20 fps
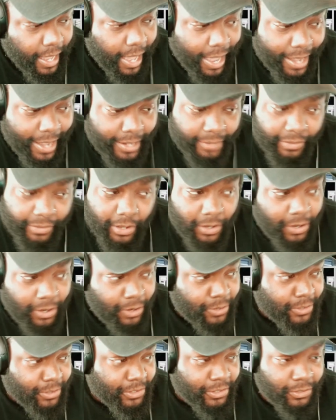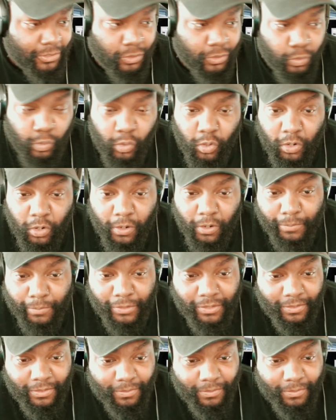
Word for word: I ain't even gonna hold you. Swarms.